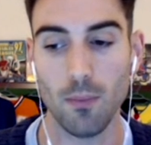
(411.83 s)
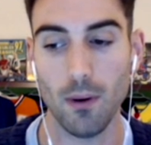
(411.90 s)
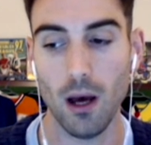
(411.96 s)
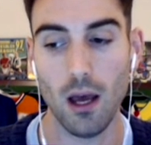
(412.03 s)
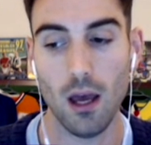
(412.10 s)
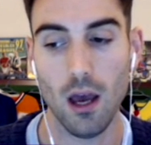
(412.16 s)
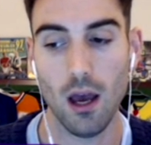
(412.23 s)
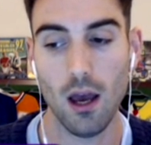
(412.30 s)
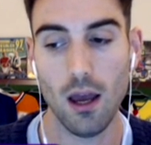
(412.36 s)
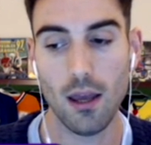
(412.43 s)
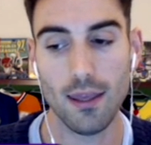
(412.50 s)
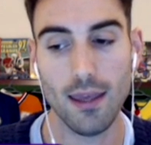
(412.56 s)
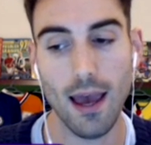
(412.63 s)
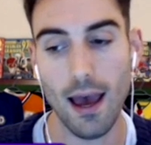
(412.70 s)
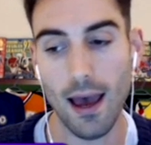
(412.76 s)
But
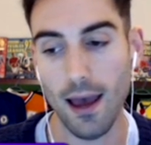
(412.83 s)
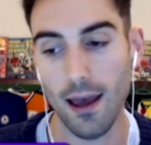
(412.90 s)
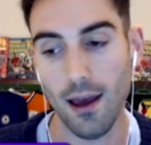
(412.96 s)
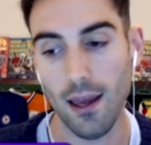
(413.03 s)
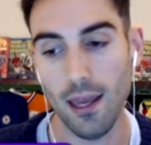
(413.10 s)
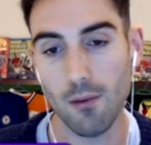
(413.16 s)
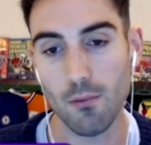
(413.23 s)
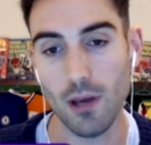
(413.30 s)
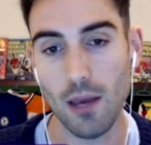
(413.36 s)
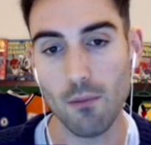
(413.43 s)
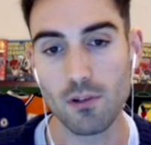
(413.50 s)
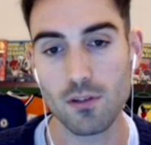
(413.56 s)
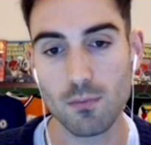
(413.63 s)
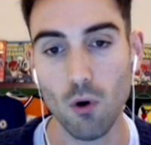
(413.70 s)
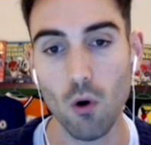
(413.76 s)
yeah, it
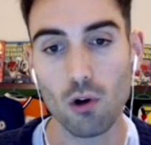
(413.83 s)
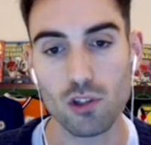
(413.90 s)
was more